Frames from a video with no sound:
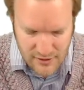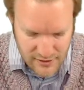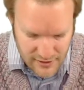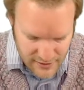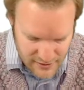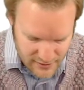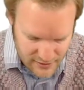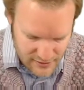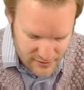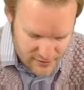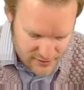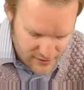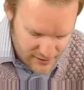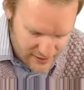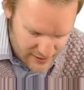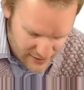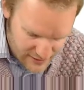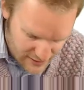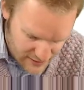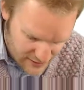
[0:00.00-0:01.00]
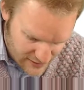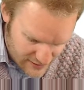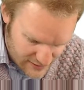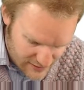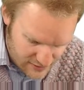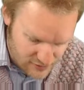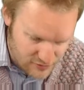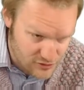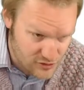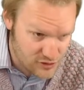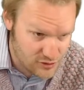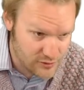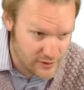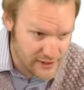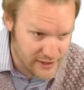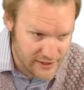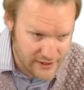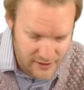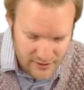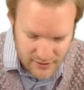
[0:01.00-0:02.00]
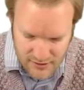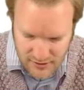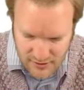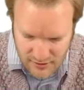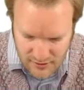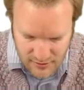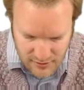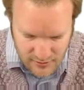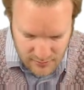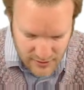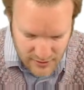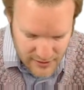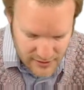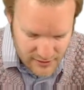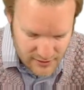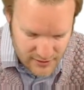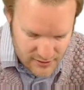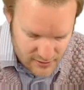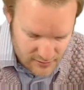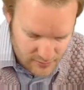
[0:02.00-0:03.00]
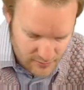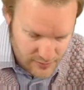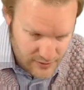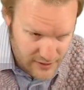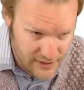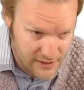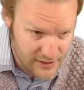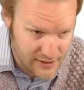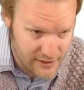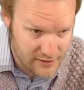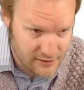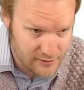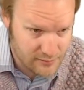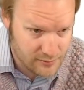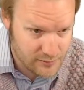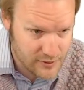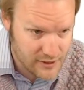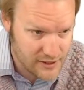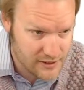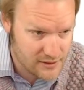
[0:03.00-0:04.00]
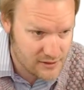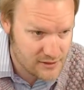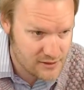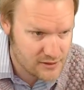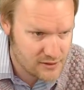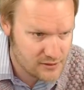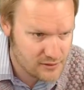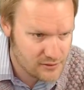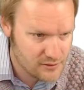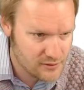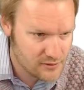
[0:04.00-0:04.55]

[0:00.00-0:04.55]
is an squared plus bn plus,